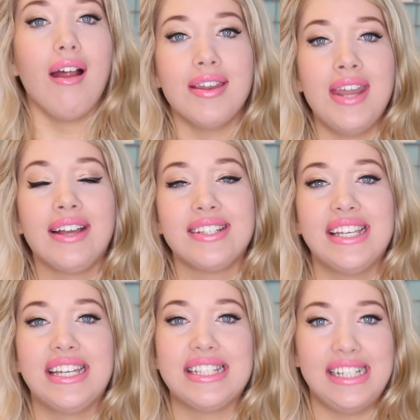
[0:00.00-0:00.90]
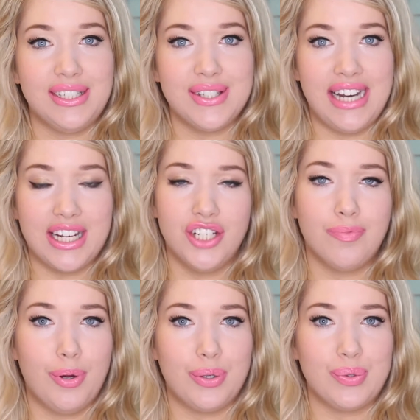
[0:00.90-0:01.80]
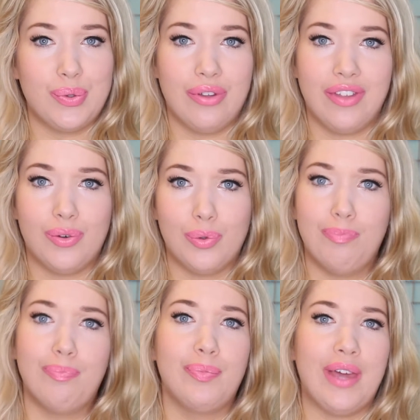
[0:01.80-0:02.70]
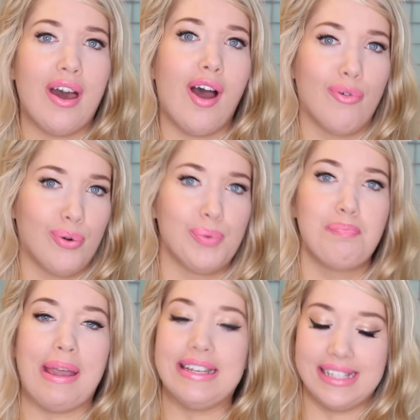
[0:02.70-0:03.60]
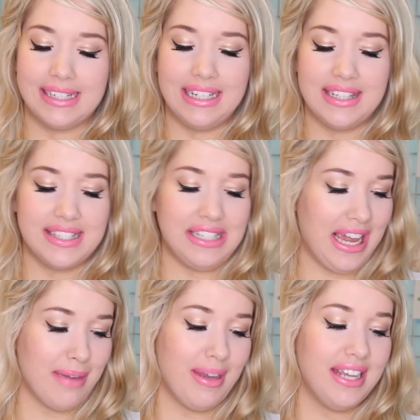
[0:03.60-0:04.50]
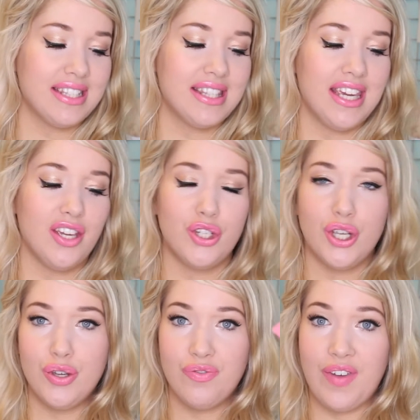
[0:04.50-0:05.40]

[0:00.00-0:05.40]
Next thing is a little selection of products, although they are all basically the same, and it's the Too